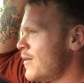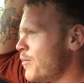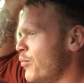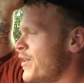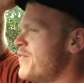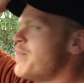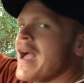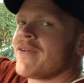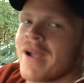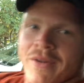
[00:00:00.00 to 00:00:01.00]
brief
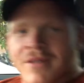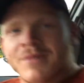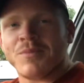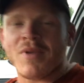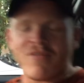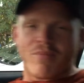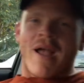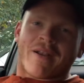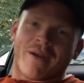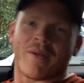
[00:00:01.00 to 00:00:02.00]
background
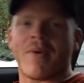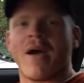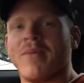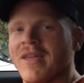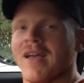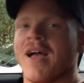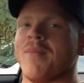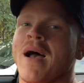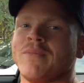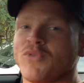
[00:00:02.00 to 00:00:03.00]
about me.
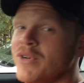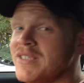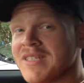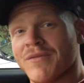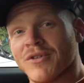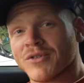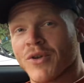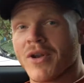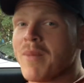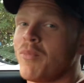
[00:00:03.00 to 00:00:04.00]
I'm 27 years
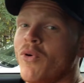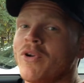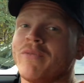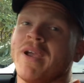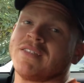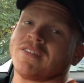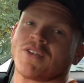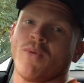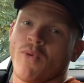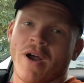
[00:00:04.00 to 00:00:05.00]
old. I'm born and raised in
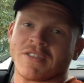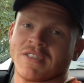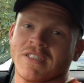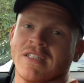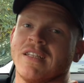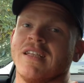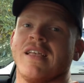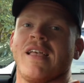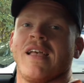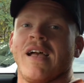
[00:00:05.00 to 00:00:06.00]
Tacoma, Washington.
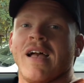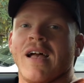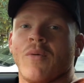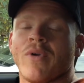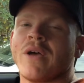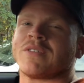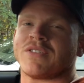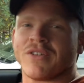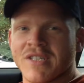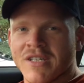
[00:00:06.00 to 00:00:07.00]
When I was
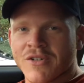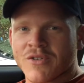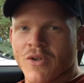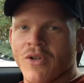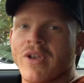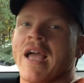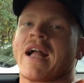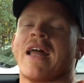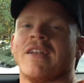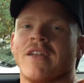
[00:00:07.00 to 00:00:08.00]
13 years old, I
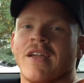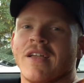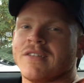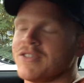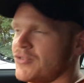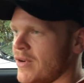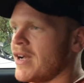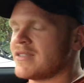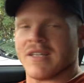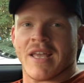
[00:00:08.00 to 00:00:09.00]
got into
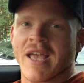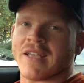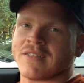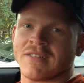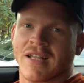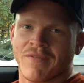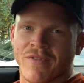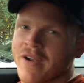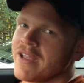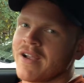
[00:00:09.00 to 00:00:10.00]
drugs and gangs at a
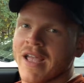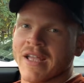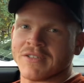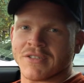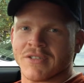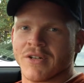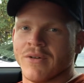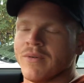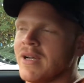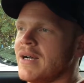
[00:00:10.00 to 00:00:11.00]
very young age,
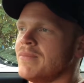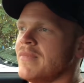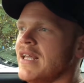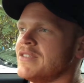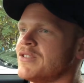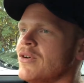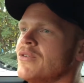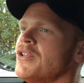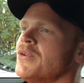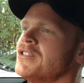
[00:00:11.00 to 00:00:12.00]
and so
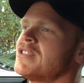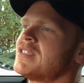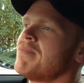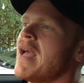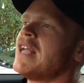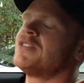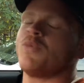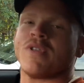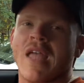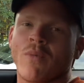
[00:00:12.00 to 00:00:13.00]
you can just imagine
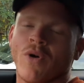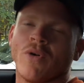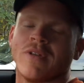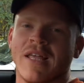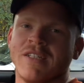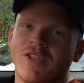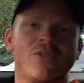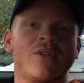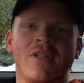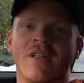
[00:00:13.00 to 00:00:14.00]
what that road led to.